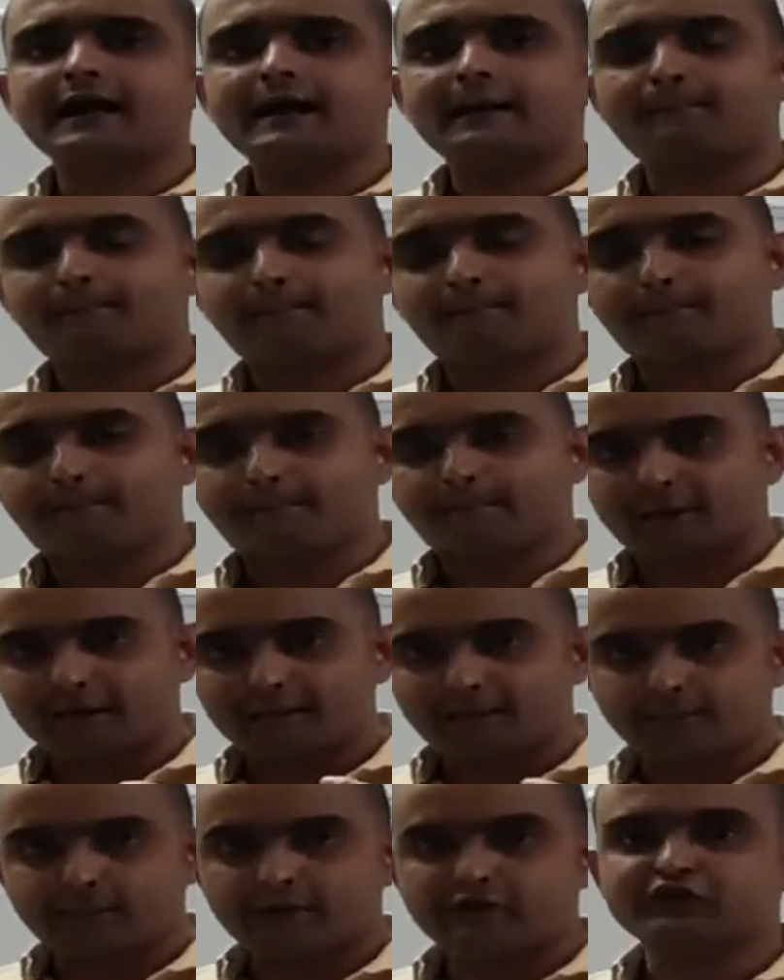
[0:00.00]

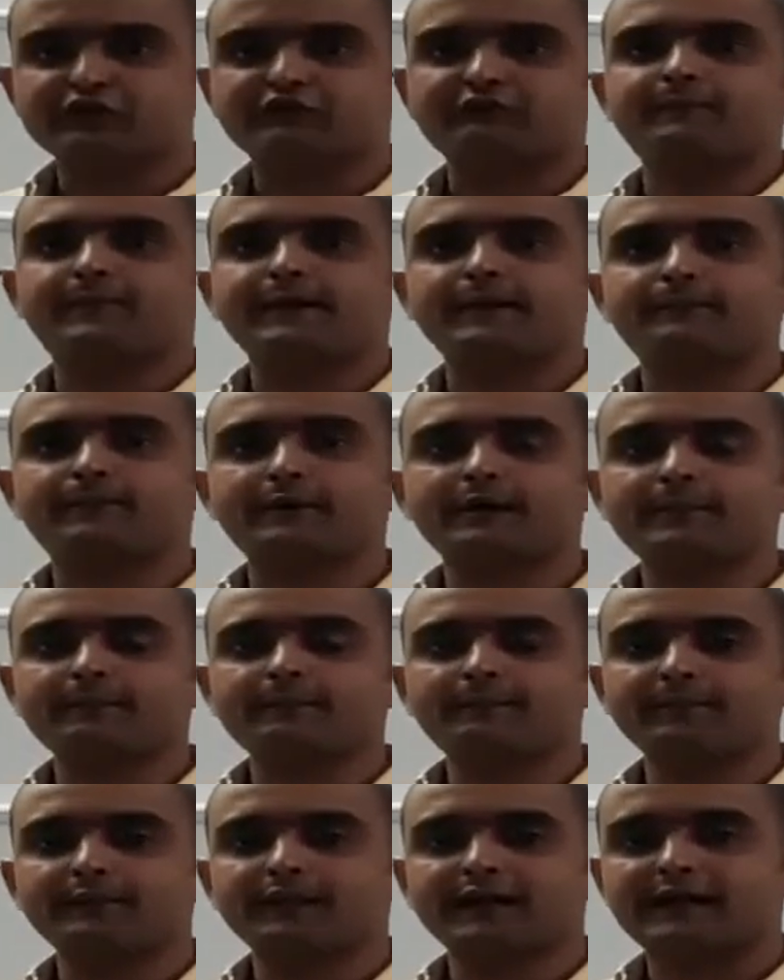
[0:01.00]
a piece of
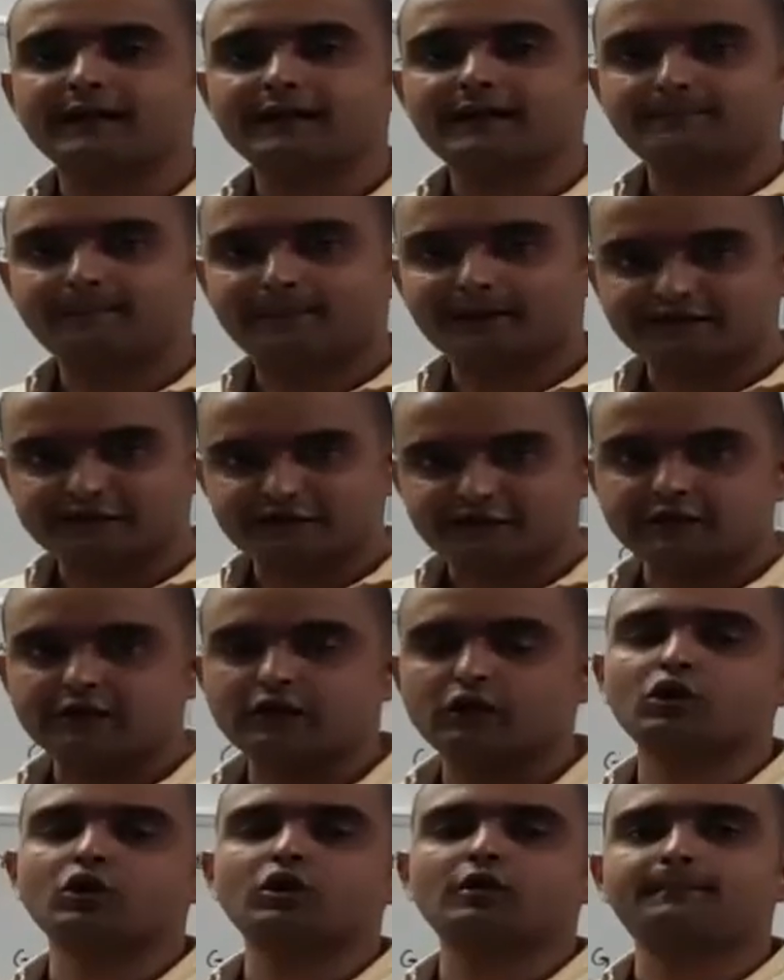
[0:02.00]
paper and a
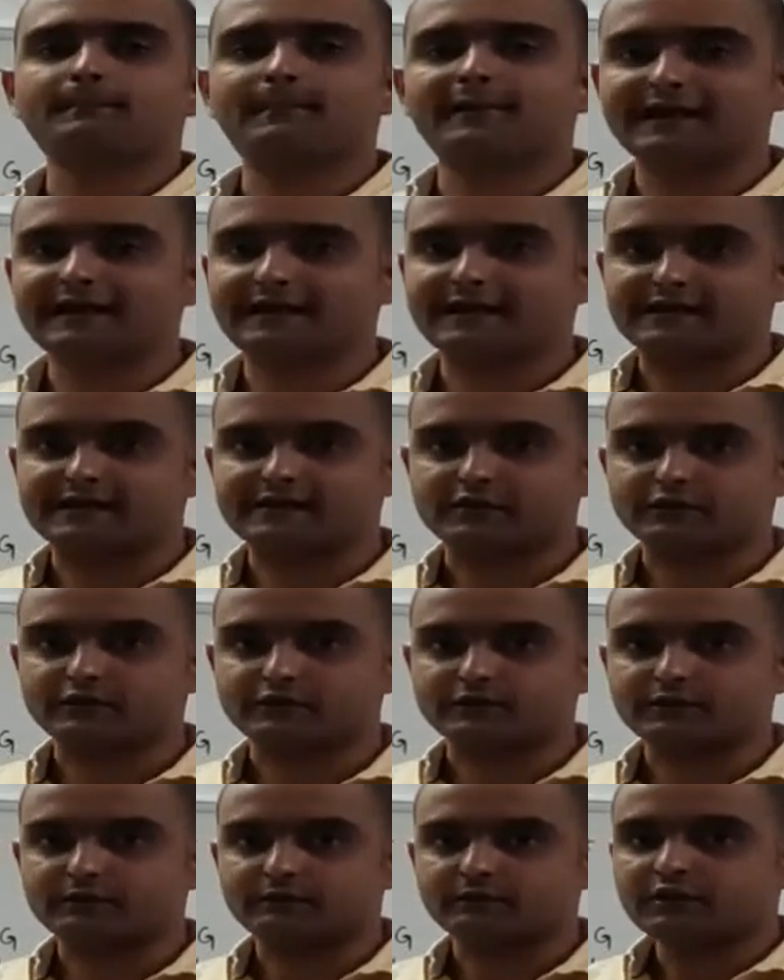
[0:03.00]
pencil or a pen as
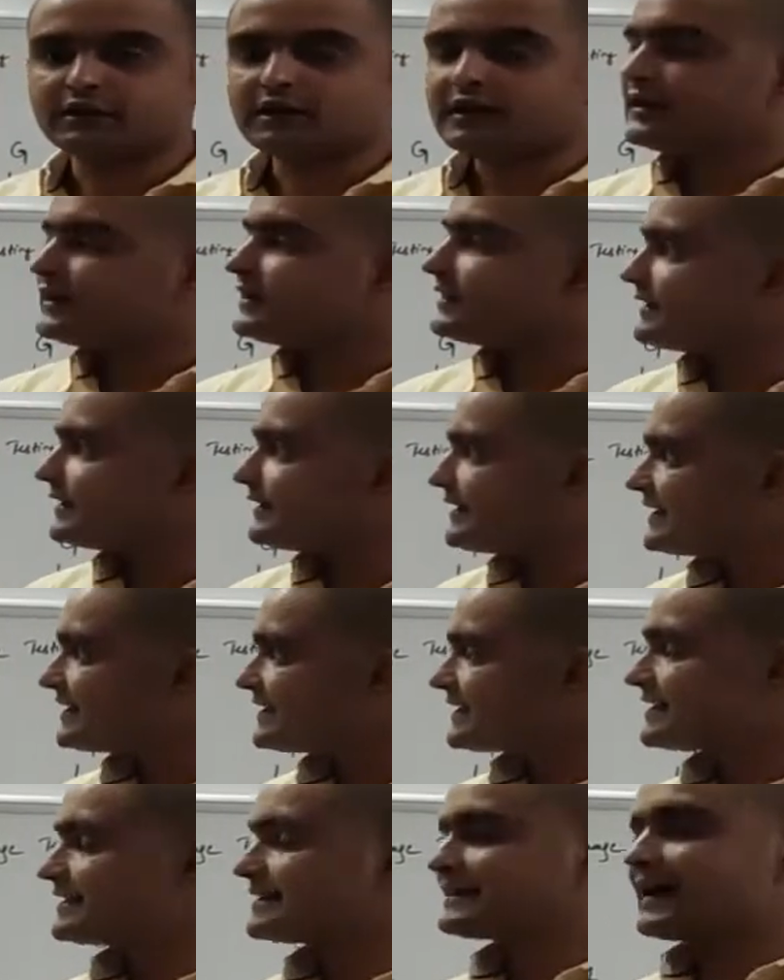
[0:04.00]
well. In
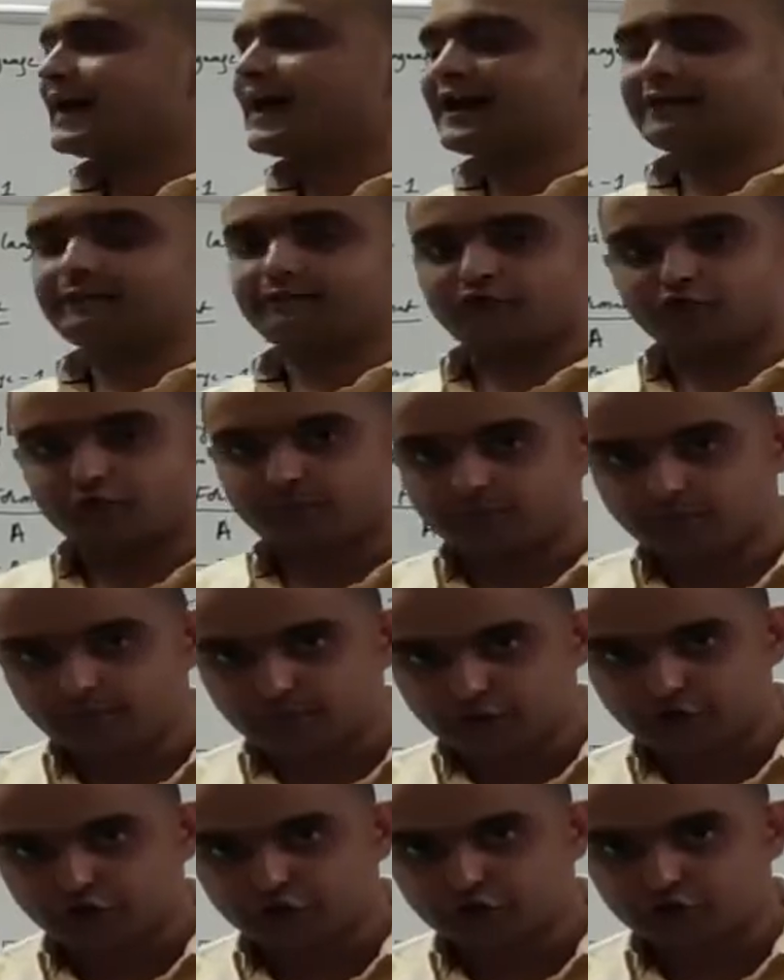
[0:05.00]
this time for
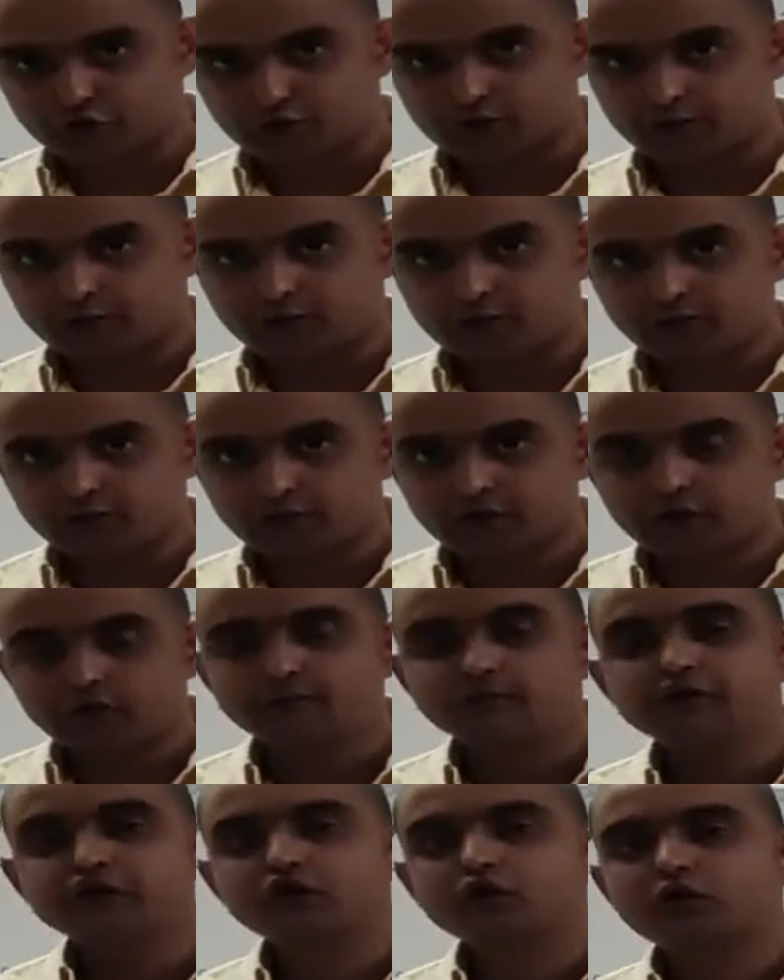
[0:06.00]
preparation,
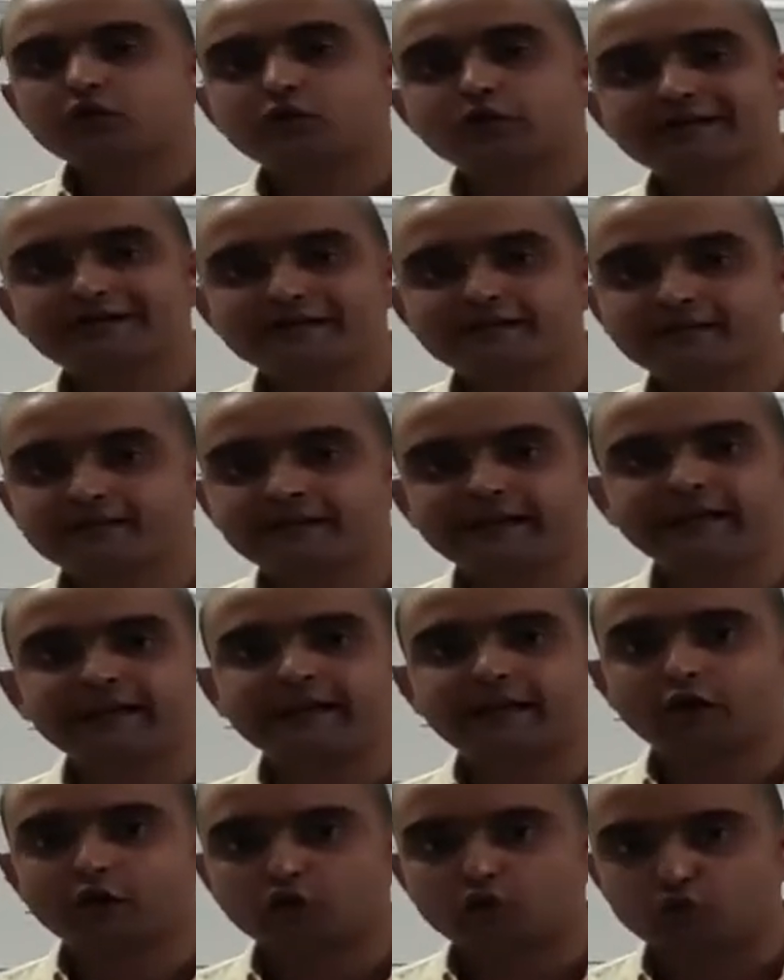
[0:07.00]
you must always
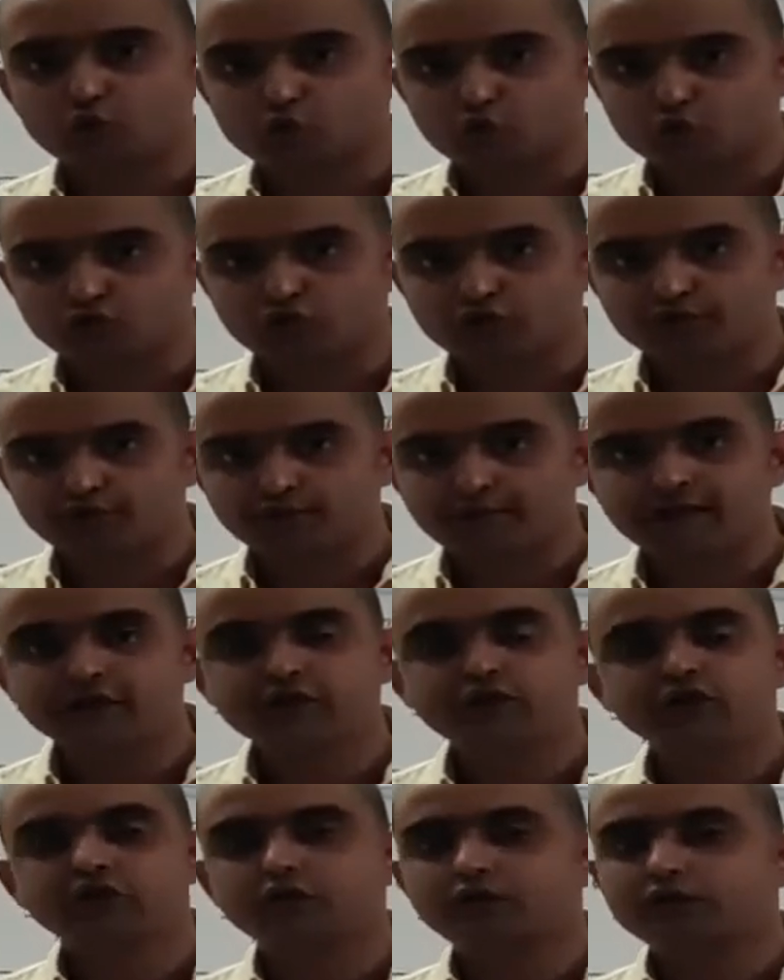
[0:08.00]
make notes based on